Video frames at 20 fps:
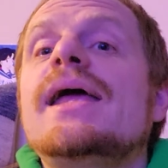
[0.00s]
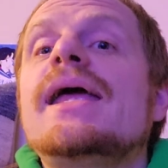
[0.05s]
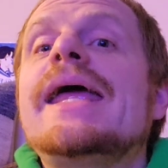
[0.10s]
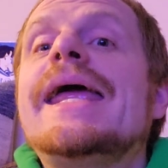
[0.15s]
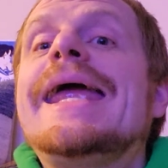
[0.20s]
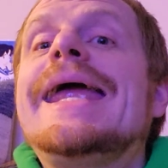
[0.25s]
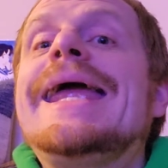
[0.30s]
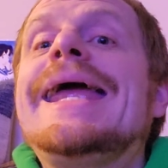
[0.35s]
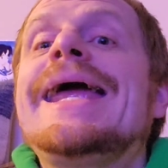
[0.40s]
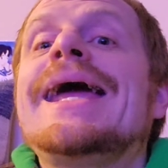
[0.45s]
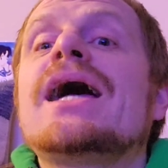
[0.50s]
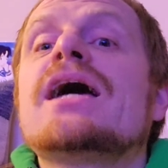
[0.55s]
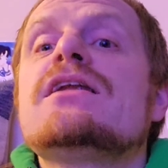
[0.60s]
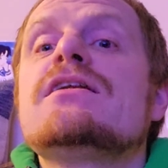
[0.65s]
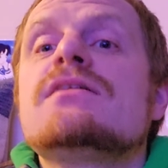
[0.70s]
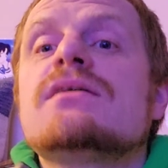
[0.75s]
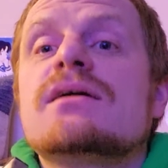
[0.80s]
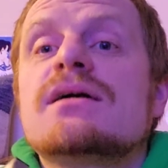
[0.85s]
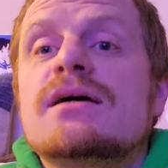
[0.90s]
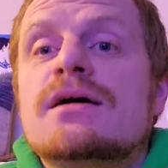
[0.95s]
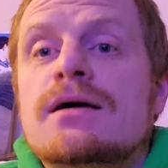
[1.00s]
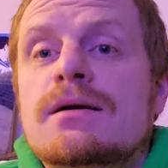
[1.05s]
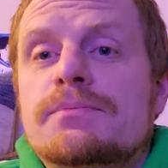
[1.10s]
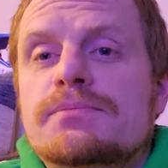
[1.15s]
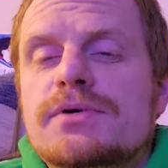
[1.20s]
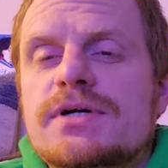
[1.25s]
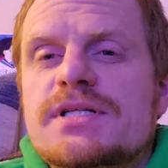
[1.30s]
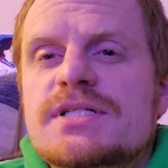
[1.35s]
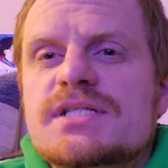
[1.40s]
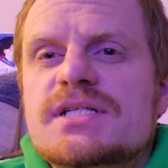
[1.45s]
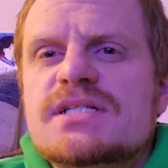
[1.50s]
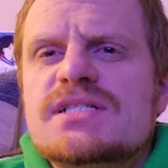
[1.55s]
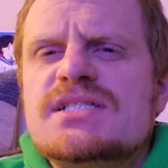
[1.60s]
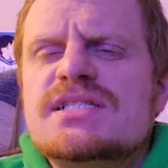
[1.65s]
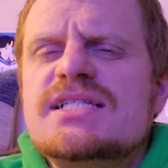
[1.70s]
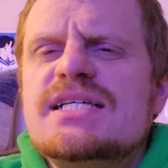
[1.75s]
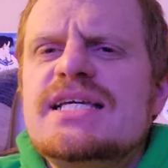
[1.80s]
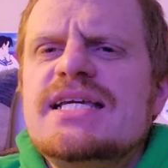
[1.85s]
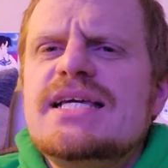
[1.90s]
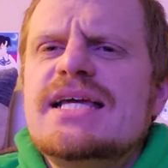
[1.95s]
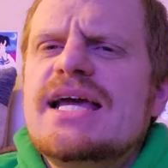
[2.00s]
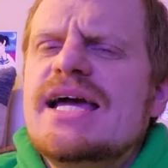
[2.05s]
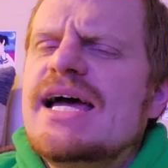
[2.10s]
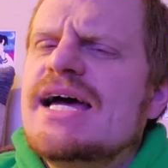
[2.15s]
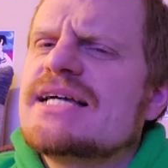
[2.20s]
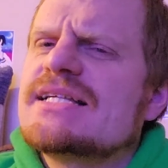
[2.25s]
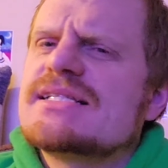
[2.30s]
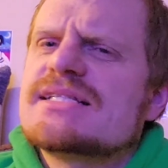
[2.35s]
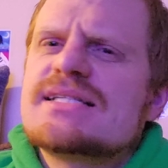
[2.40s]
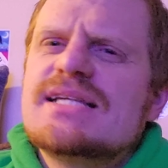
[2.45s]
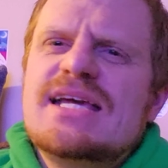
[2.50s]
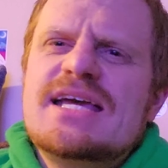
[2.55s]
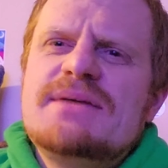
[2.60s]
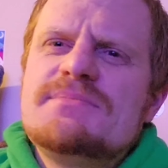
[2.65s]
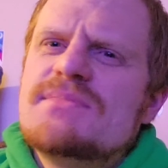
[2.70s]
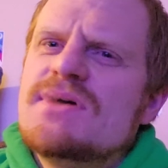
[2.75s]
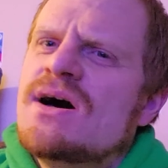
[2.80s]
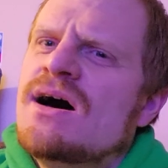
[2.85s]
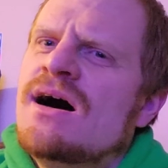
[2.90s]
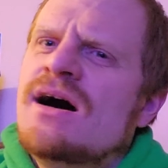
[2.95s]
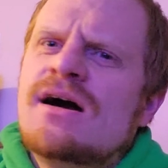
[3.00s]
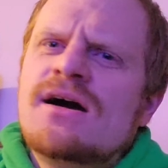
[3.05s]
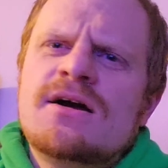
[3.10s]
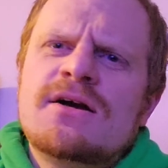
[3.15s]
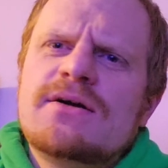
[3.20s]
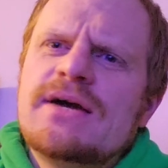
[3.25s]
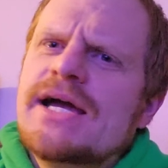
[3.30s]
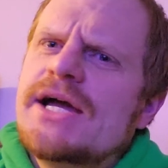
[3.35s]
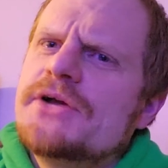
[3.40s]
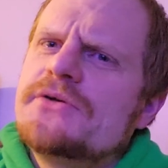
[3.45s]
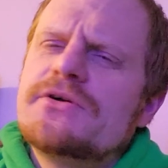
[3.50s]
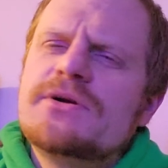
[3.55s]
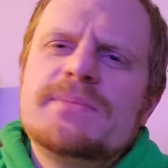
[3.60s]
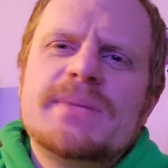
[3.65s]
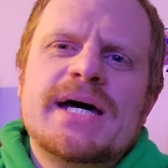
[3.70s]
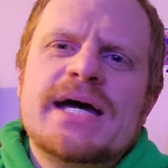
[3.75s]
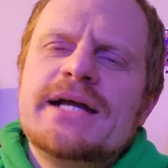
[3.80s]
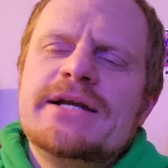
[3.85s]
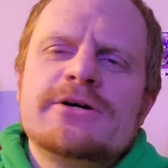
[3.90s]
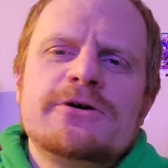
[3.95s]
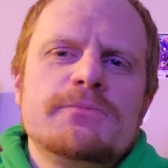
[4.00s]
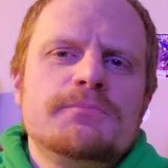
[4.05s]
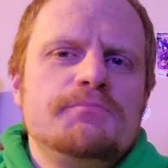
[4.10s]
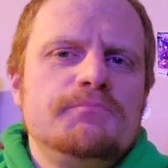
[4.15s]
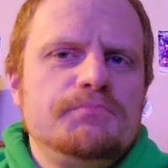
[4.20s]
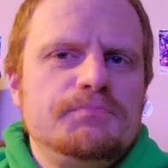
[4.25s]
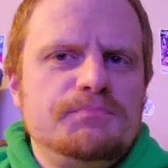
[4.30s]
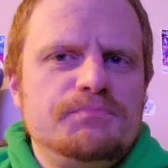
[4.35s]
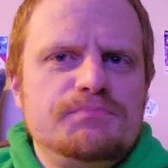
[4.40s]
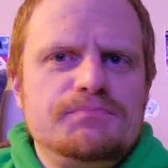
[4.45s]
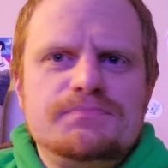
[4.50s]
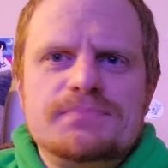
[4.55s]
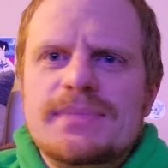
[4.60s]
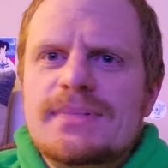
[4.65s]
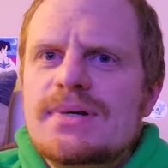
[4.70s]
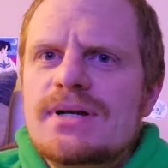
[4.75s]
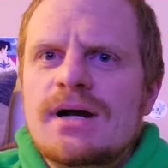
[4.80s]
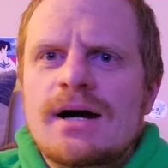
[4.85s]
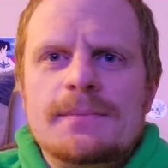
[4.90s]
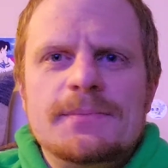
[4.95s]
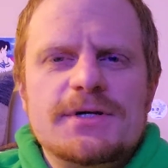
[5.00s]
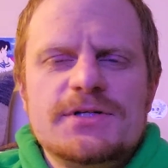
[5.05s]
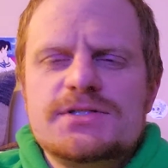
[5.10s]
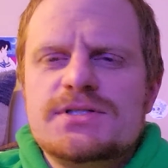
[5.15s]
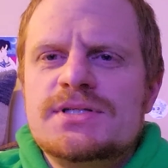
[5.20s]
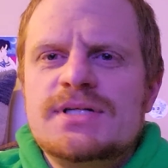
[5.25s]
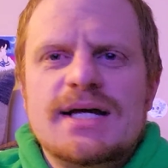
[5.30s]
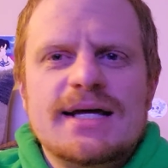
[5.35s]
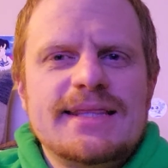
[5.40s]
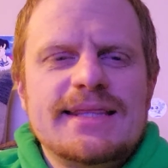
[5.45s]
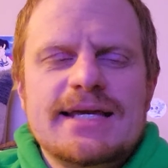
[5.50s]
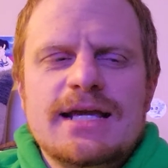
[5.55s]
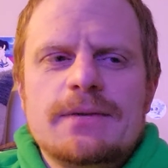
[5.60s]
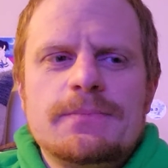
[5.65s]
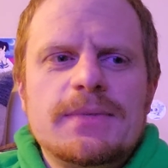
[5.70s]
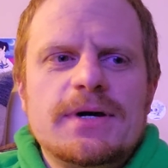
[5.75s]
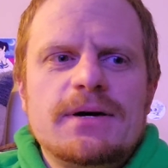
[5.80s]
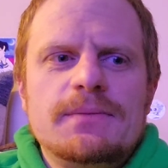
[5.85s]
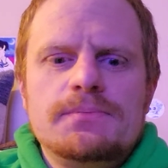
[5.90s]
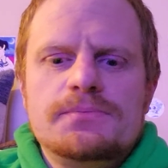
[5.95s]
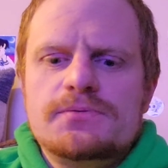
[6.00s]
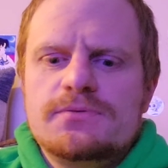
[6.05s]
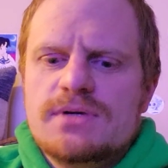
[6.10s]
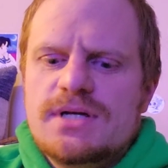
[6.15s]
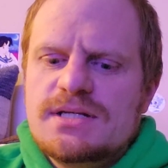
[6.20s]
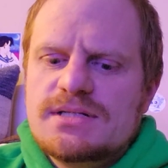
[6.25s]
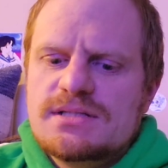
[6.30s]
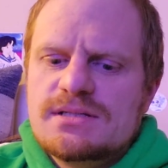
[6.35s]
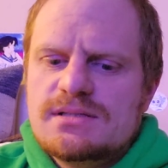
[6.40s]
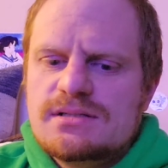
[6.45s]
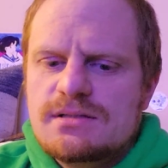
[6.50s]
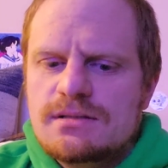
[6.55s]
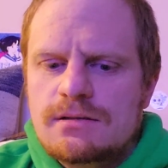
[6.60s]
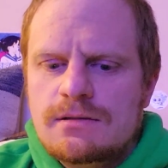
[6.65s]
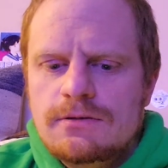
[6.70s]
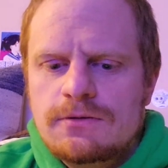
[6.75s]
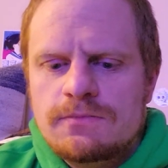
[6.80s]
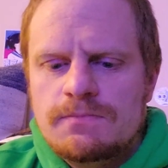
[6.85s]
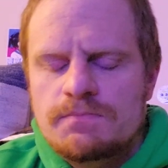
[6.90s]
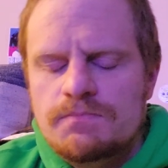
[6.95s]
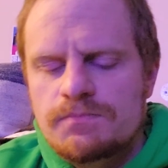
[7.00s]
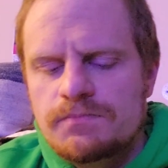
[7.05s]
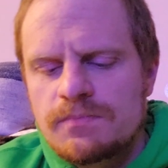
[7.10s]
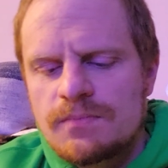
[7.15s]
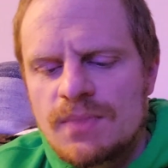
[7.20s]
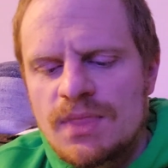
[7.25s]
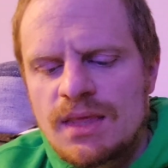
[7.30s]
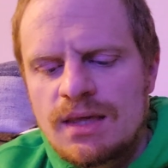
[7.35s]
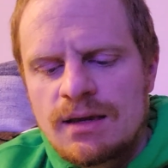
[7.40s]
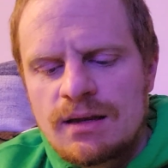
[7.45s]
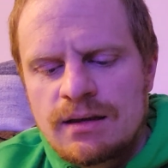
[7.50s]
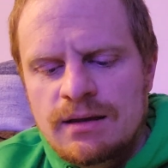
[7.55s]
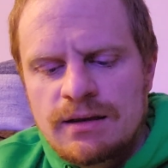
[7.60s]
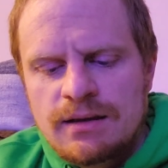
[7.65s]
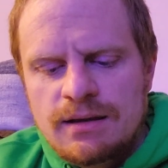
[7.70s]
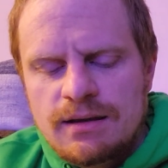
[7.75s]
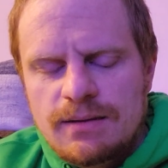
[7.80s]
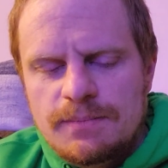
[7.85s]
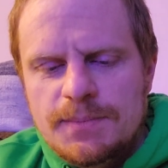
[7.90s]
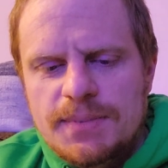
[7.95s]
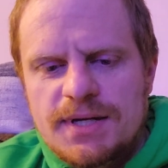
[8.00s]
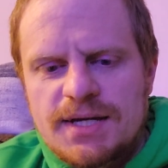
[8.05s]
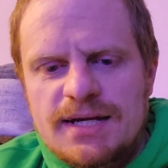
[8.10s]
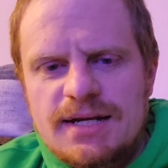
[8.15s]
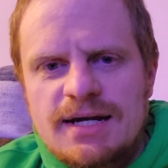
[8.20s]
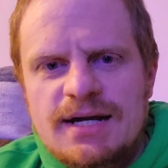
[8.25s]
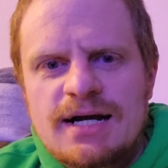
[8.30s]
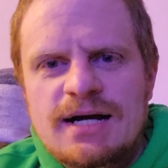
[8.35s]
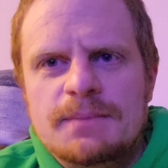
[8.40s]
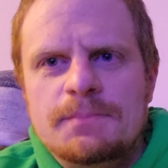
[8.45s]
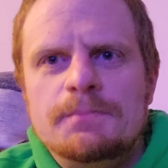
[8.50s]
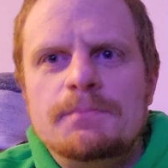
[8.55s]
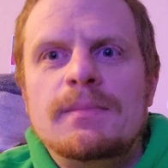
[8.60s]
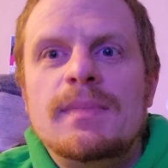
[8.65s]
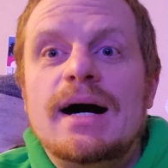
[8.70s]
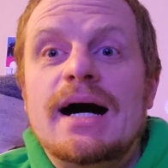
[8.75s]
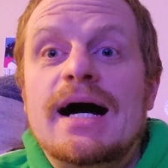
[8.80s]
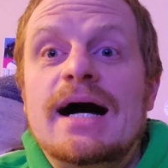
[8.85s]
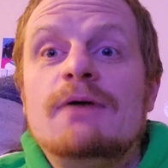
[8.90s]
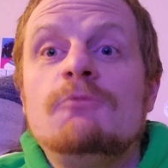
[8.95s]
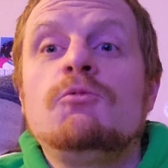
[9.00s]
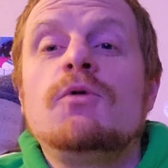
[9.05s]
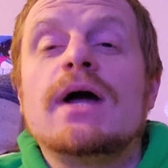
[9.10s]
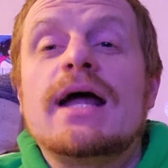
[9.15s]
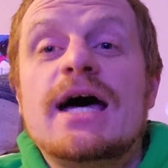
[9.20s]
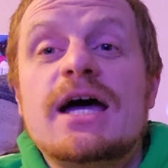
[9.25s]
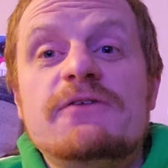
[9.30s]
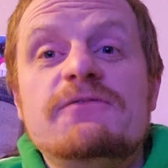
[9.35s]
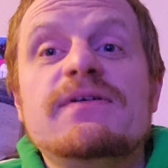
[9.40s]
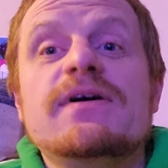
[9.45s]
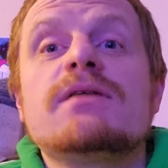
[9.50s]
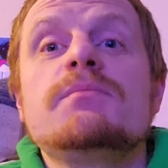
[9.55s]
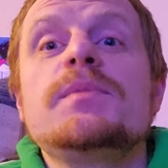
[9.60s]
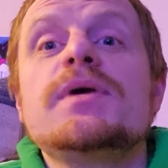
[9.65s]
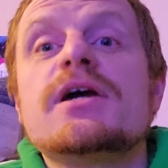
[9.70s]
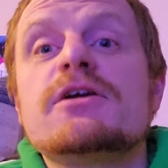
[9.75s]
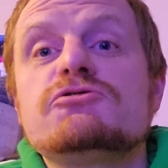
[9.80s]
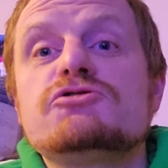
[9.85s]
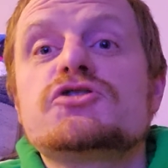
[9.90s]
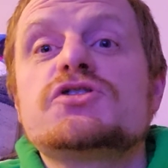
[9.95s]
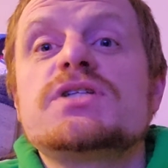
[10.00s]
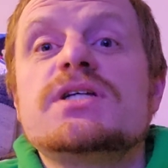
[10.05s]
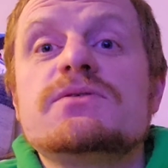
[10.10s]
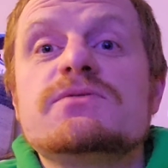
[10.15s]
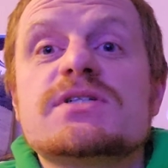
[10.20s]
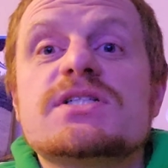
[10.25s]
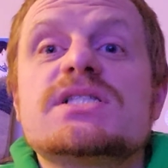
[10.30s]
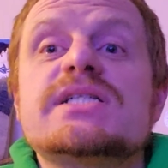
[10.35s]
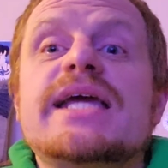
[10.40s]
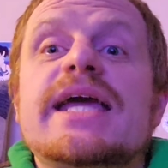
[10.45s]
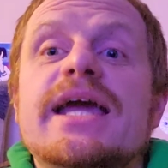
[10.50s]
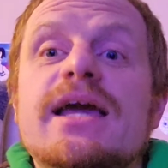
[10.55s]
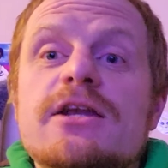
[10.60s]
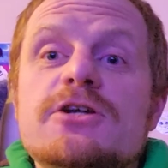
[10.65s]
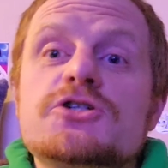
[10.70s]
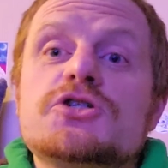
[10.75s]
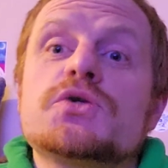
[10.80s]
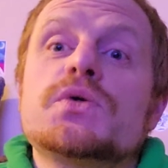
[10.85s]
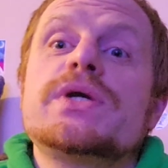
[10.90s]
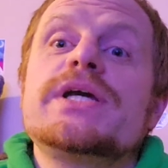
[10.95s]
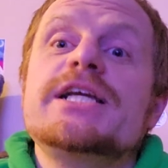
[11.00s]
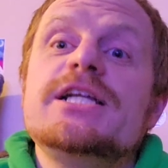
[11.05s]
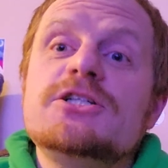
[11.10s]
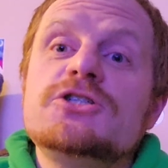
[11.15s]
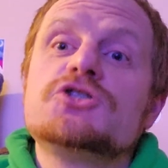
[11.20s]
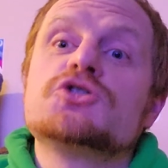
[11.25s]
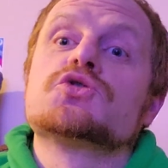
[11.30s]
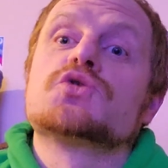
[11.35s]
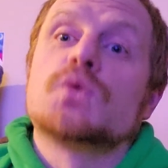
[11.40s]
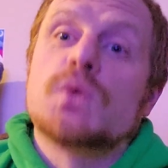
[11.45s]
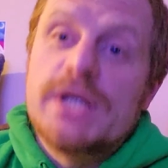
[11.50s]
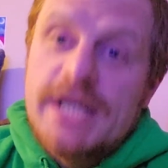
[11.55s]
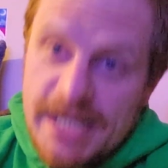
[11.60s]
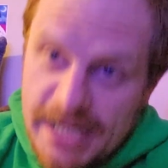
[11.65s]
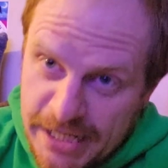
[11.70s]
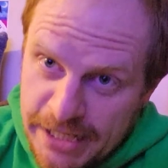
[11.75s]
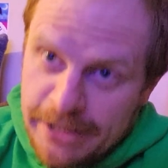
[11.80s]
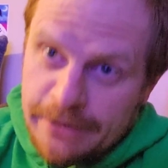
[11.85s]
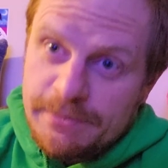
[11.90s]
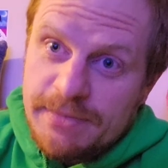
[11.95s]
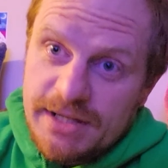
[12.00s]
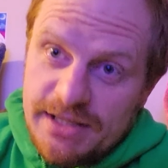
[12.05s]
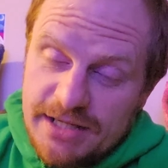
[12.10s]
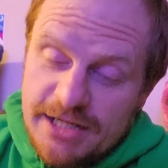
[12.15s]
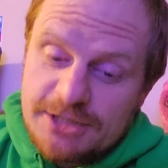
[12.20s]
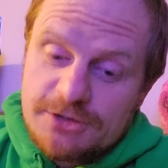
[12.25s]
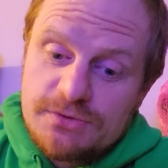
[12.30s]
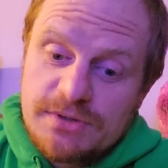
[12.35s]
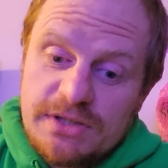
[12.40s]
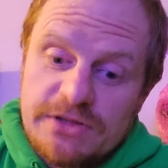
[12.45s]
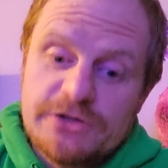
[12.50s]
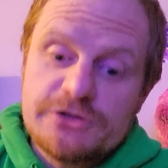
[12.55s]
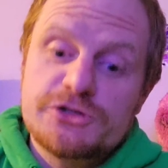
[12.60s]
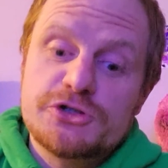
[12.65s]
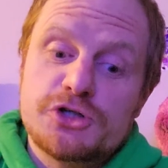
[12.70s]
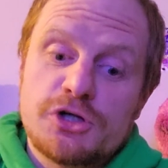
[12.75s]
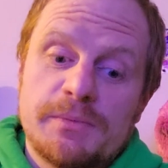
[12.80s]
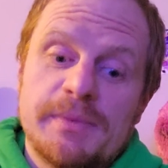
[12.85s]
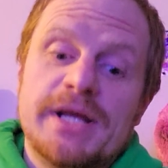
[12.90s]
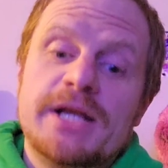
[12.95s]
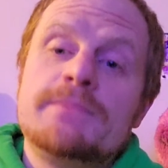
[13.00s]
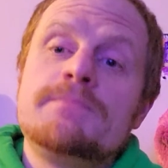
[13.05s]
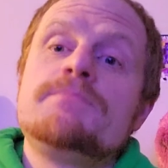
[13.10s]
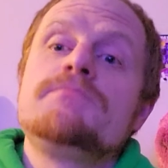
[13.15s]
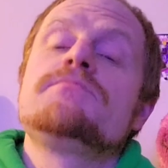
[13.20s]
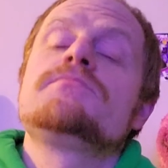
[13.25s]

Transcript: and Prince's DSMR acronym. I know almost nothing about Prince, so. But what I found to be interesting was Tangerine Dream. That's right, the German